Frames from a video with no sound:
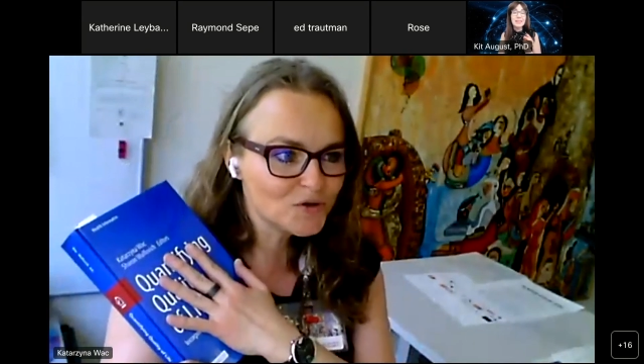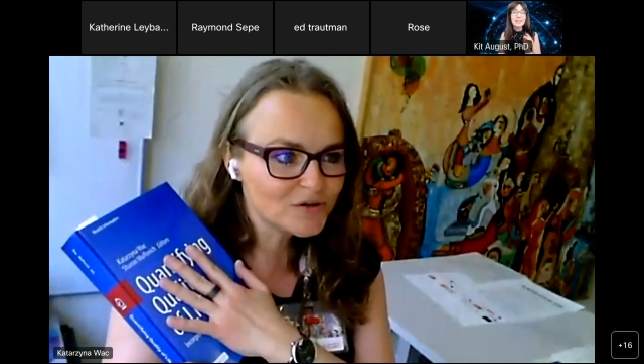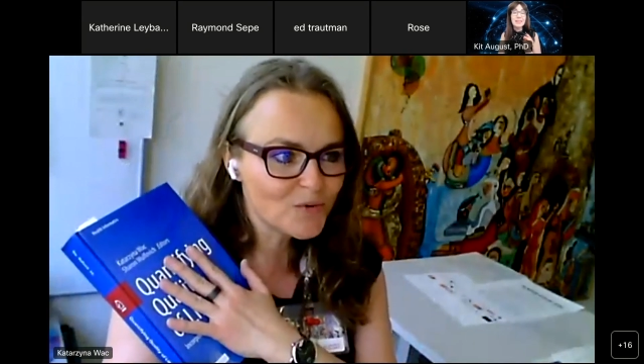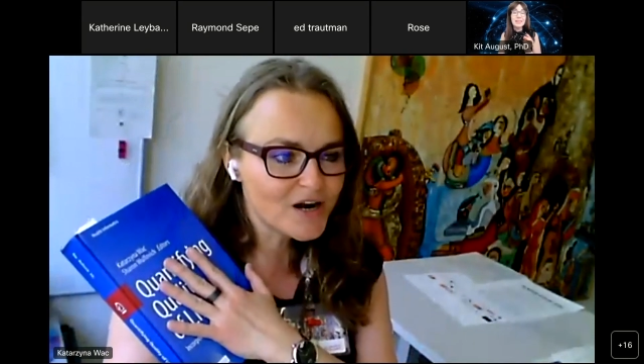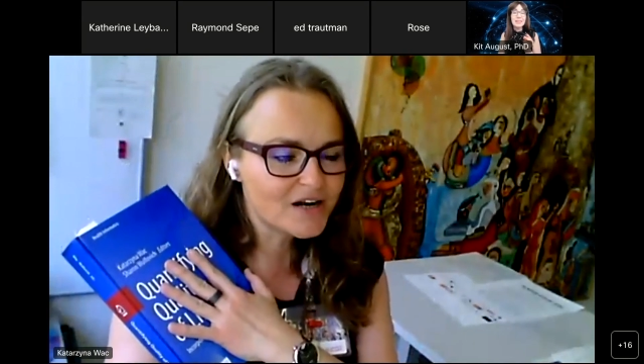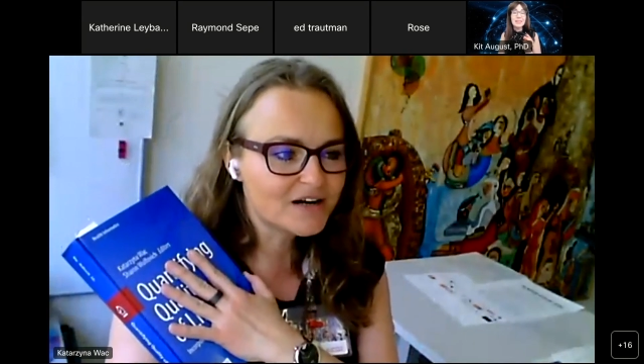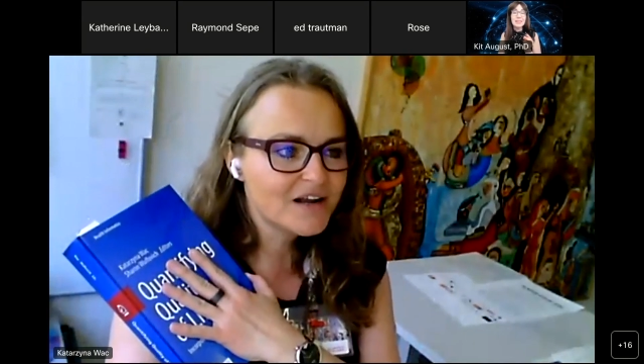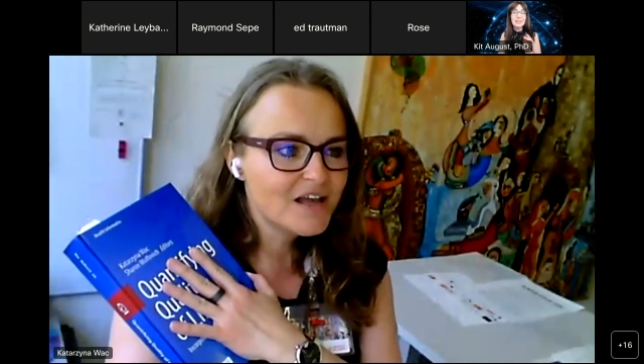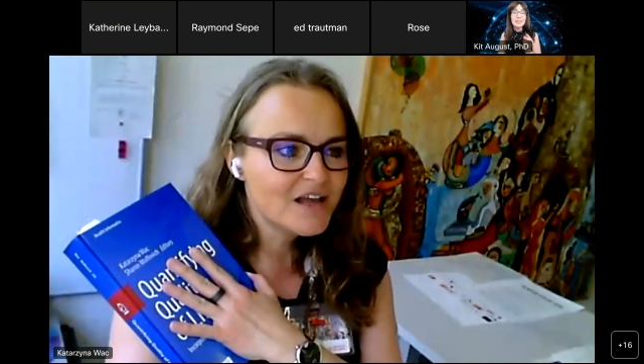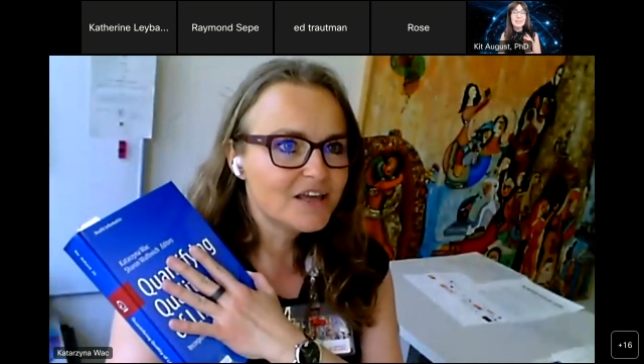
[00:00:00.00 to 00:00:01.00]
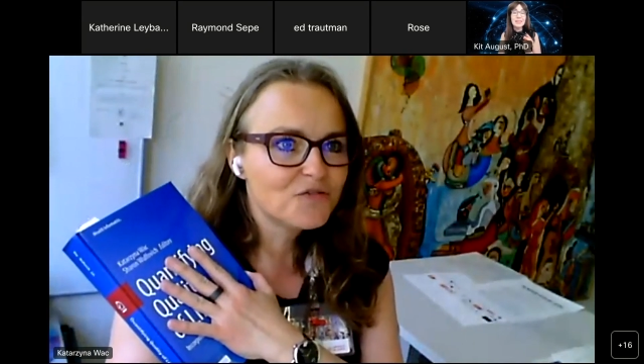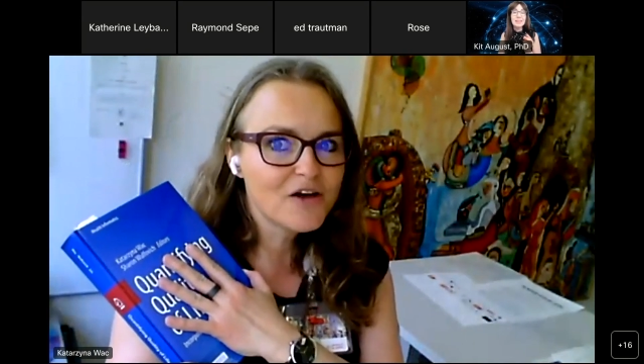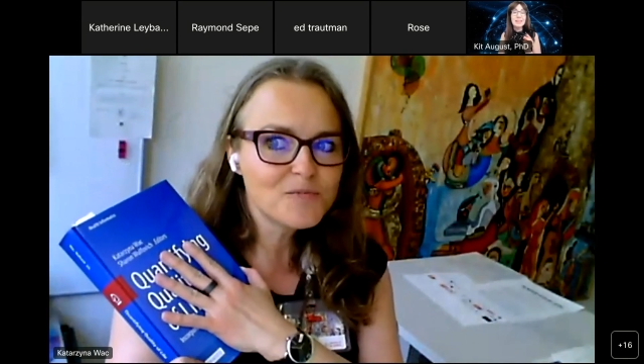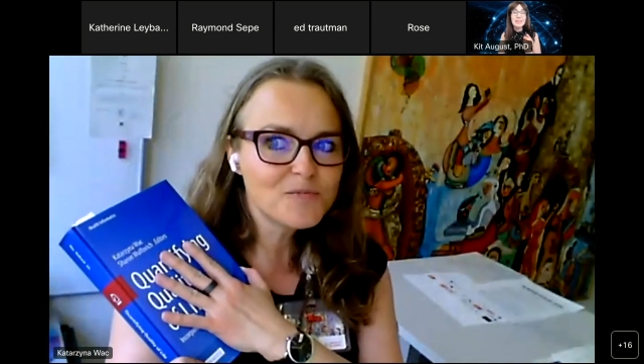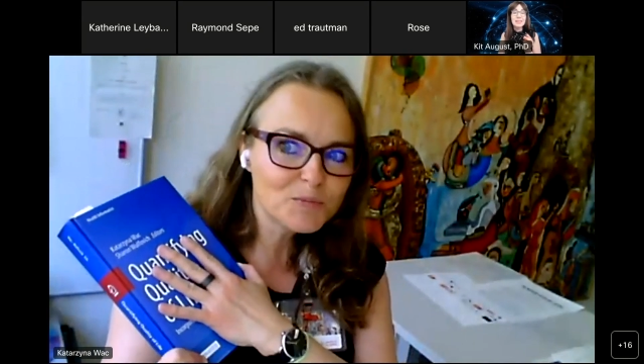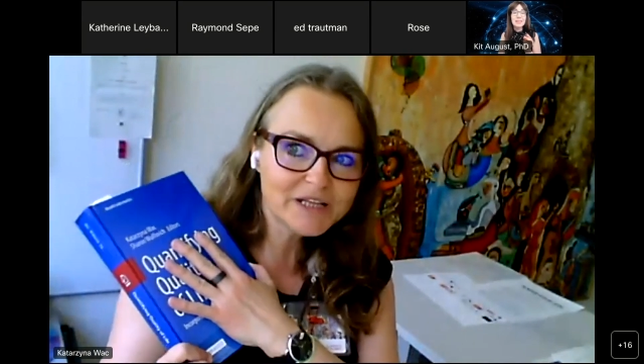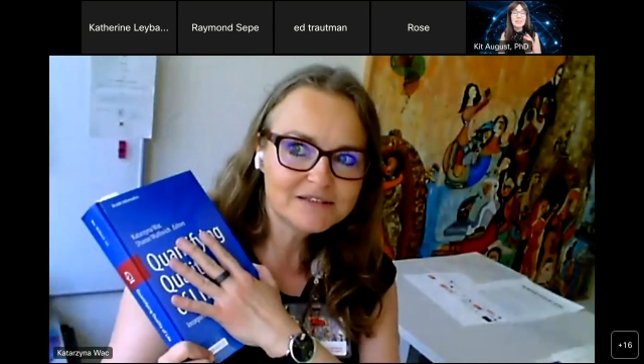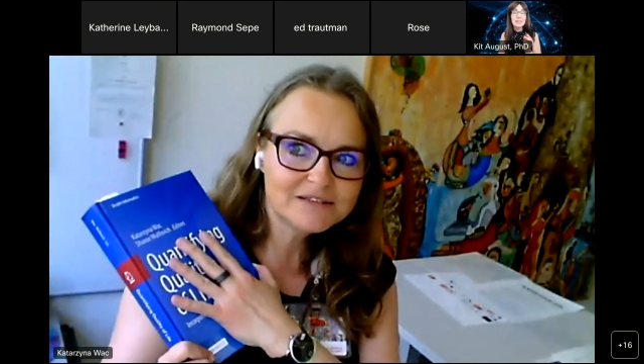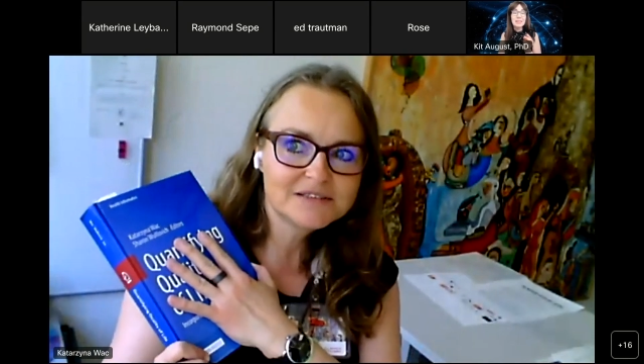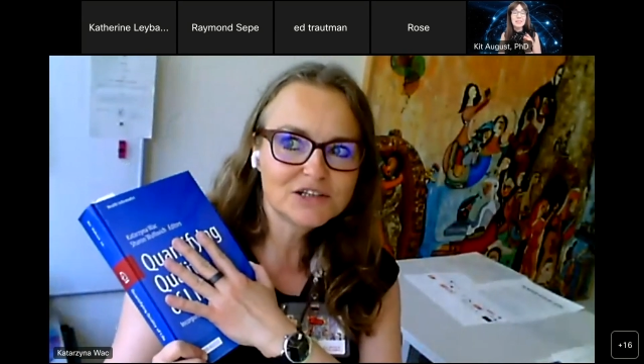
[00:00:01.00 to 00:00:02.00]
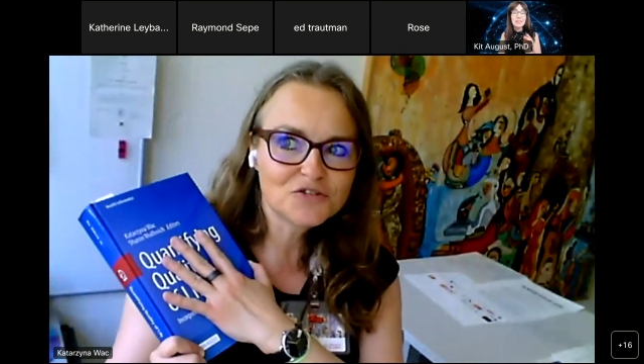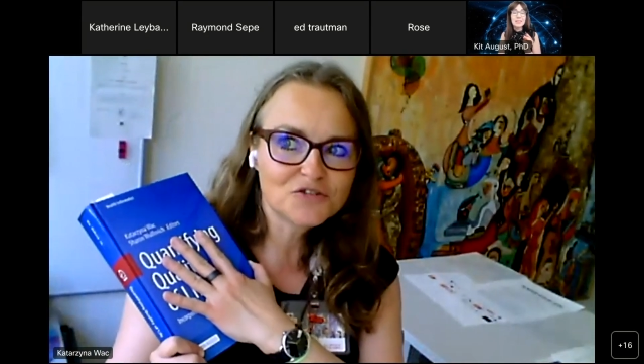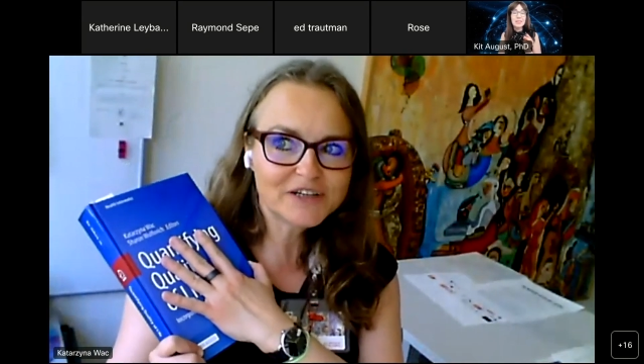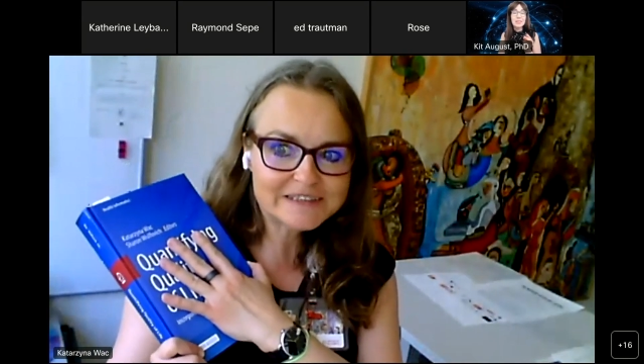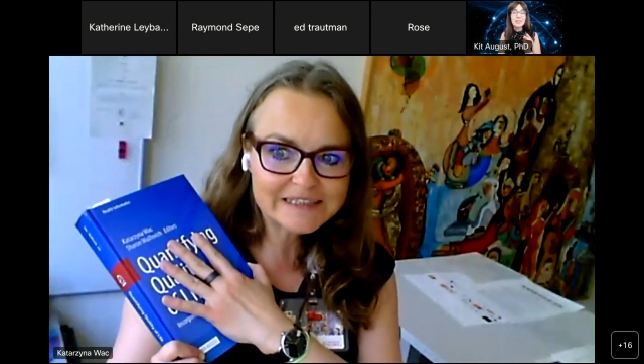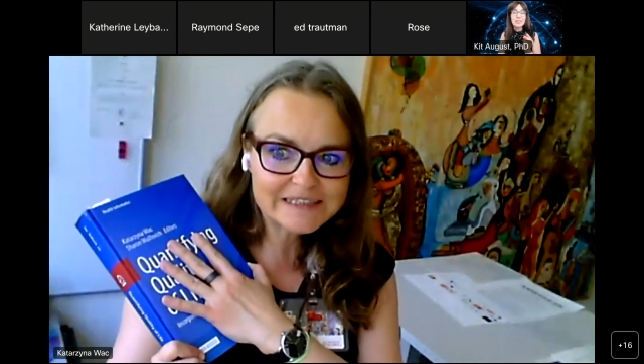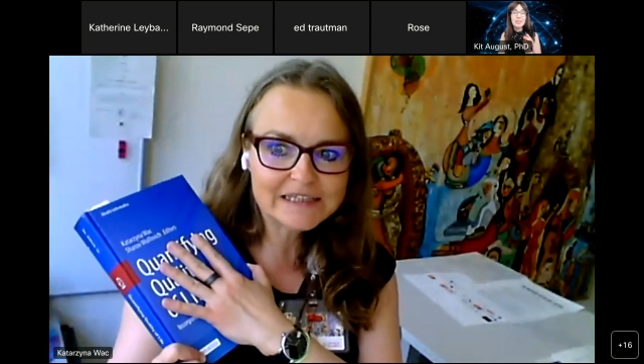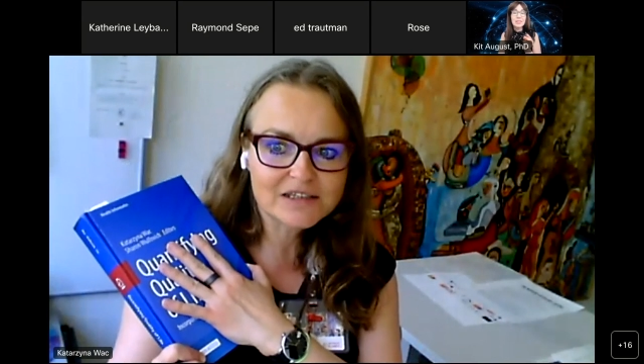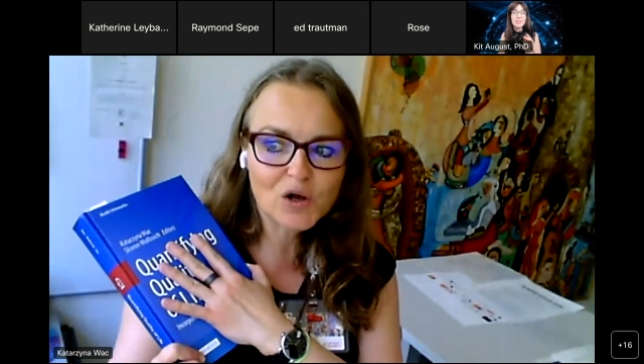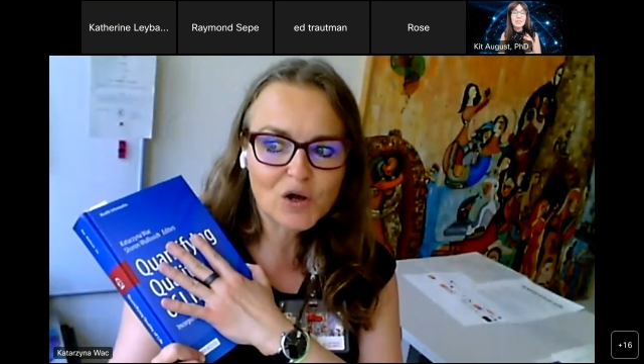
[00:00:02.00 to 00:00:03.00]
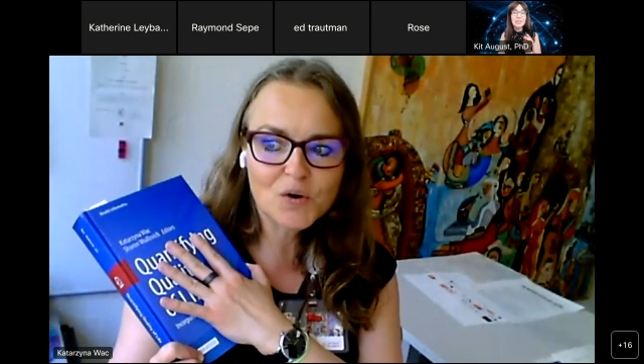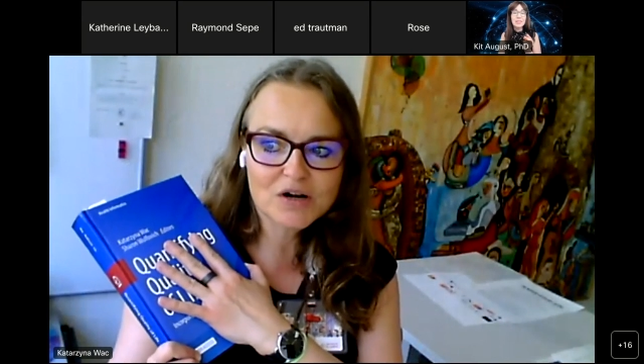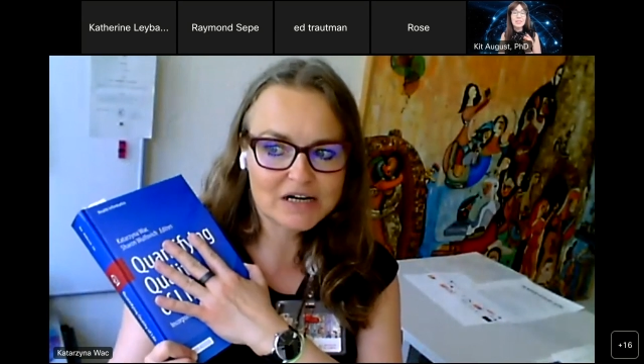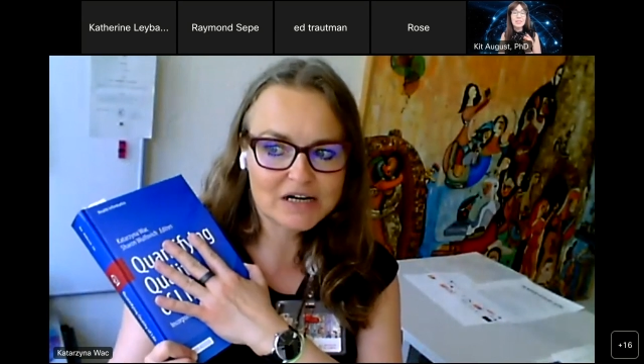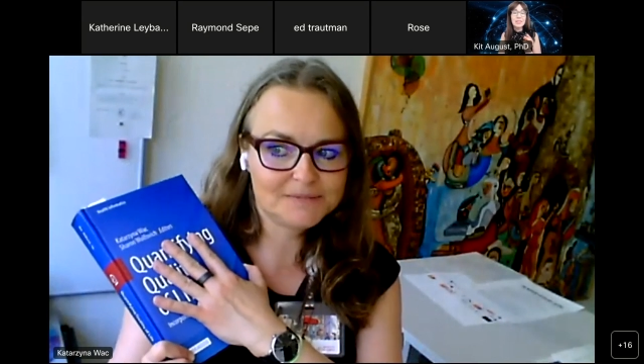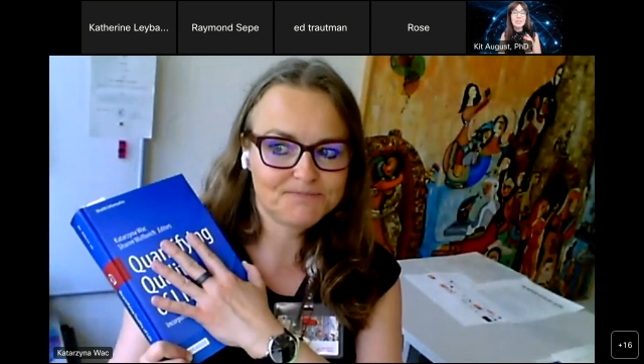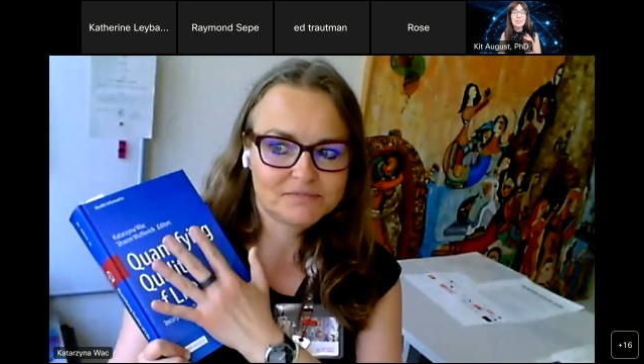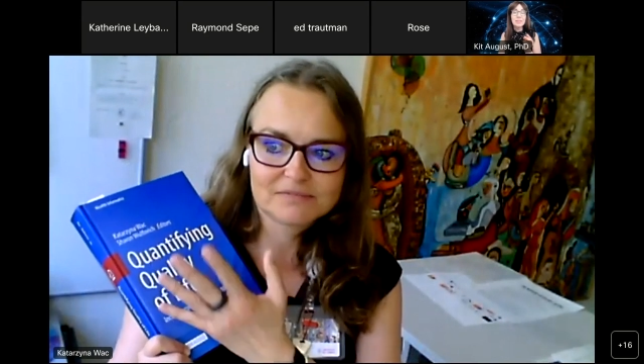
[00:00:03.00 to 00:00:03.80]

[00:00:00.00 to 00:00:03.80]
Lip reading: where if you have mobility or fatigue or